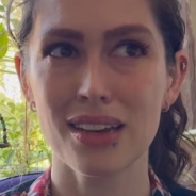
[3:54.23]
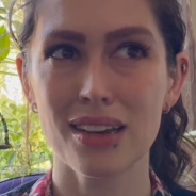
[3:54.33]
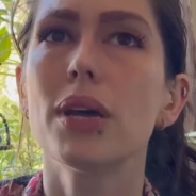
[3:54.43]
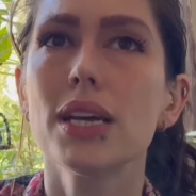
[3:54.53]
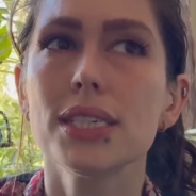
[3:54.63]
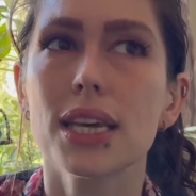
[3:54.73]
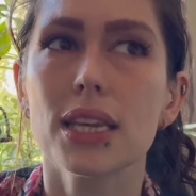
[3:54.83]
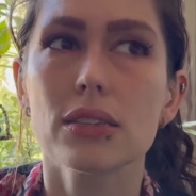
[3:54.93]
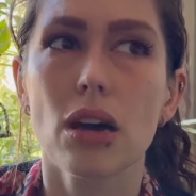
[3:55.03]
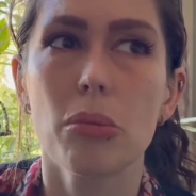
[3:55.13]
When I take the
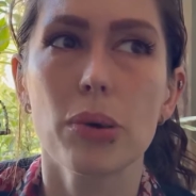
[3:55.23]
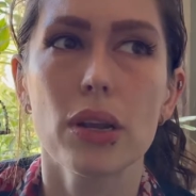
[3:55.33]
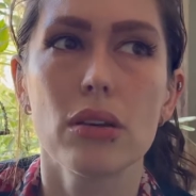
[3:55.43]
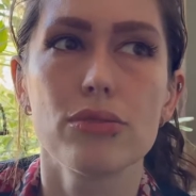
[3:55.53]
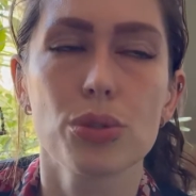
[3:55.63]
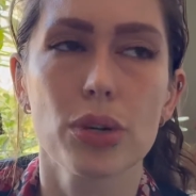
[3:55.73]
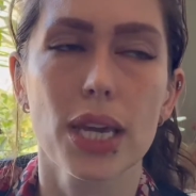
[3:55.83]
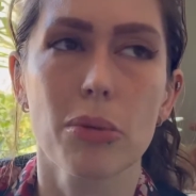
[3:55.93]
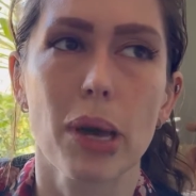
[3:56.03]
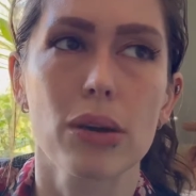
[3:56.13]
example of
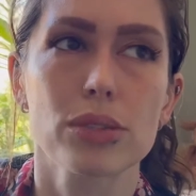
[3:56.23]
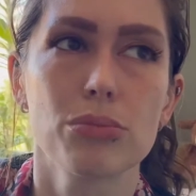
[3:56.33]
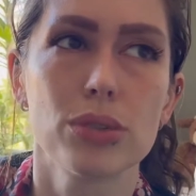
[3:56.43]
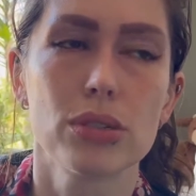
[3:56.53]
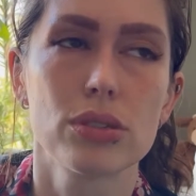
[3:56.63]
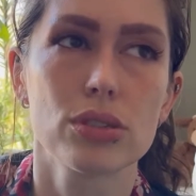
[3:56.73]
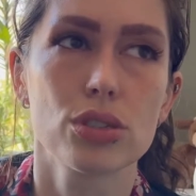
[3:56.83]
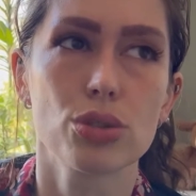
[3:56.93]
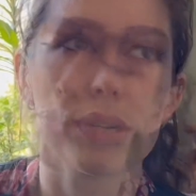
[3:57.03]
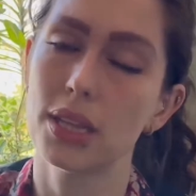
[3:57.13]
talking about someone's
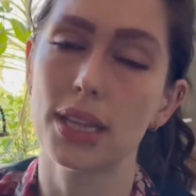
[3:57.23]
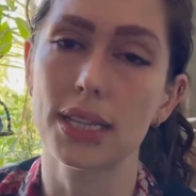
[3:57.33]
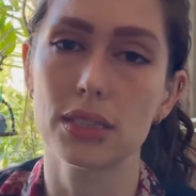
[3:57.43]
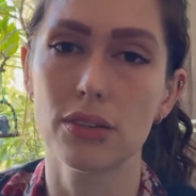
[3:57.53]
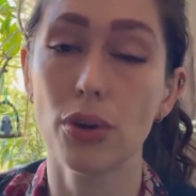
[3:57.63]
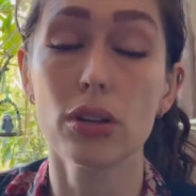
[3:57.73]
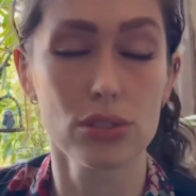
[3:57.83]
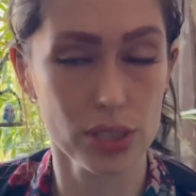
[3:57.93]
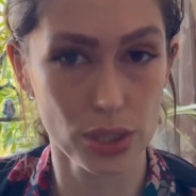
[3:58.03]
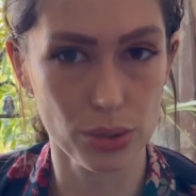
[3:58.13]
choice, whether that's a
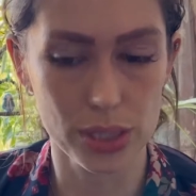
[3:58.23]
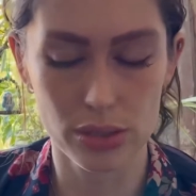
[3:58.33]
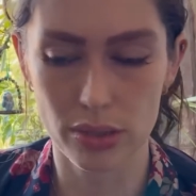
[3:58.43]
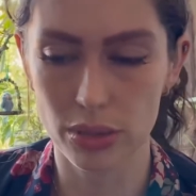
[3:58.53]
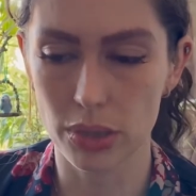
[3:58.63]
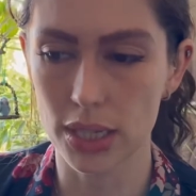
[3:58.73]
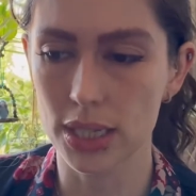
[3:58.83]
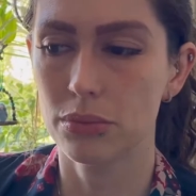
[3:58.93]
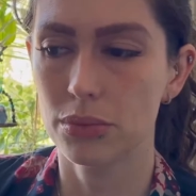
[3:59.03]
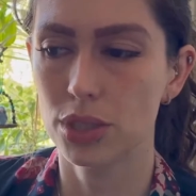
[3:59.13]
voluntary choice or
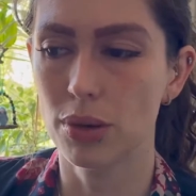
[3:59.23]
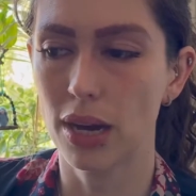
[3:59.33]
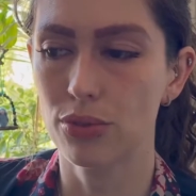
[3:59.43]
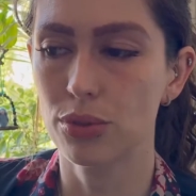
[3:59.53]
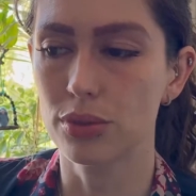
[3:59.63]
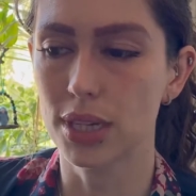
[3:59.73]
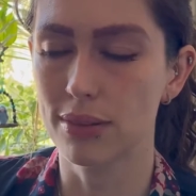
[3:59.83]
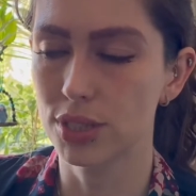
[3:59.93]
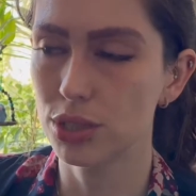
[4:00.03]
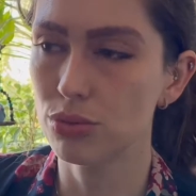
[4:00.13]
otherwise, to have or not to have
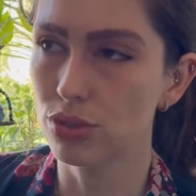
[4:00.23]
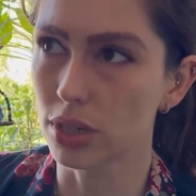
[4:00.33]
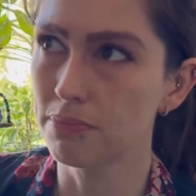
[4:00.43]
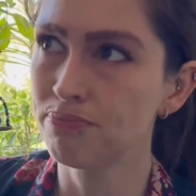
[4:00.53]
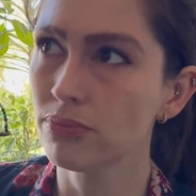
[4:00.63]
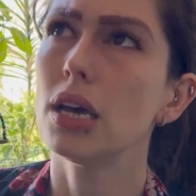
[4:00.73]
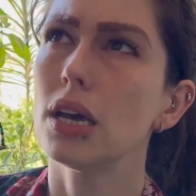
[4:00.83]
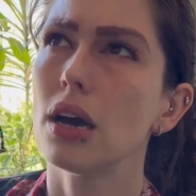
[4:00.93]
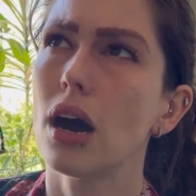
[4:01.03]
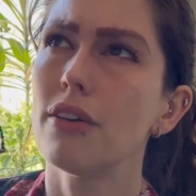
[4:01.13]
children,
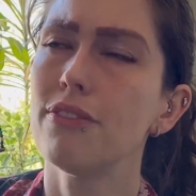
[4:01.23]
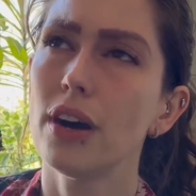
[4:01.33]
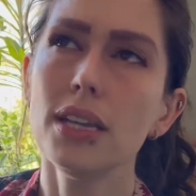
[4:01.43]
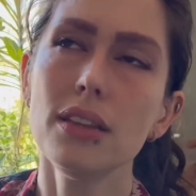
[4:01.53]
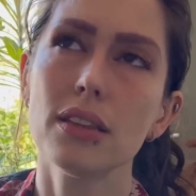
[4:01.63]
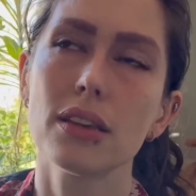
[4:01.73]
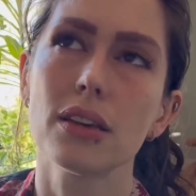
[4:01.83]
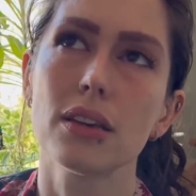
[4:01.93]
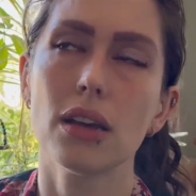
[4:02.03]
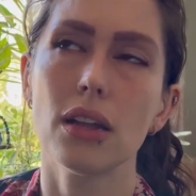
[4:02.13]
I find
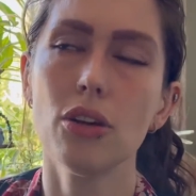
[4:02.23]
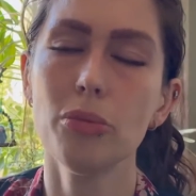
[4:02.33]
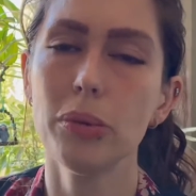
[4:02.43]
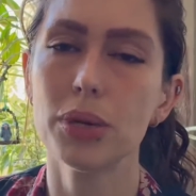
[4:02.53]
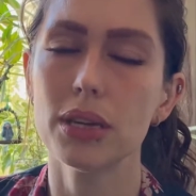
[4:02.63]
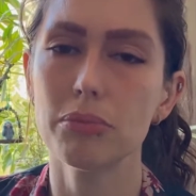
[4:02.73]
that a lot of people can